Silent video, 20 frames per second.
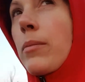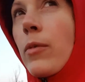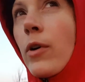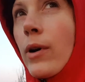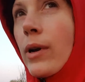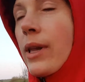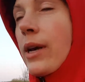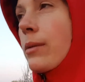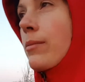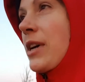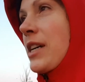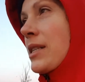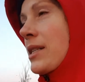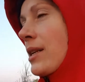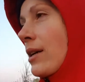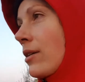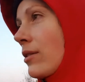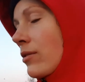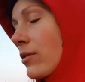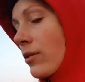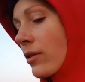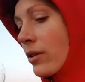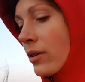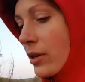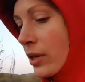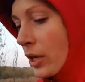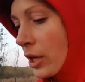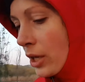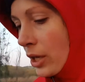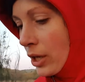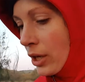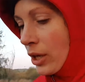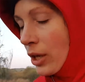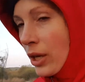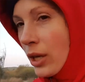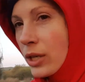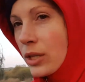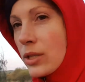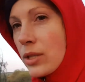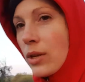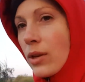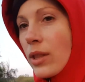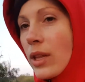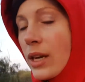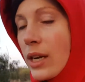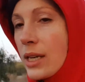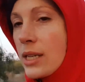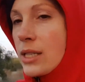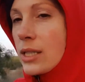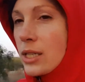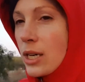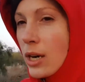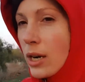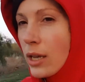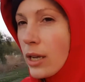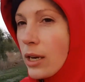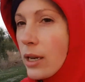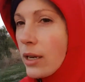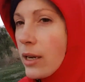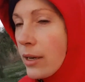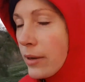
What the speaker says: more like myself. So then I started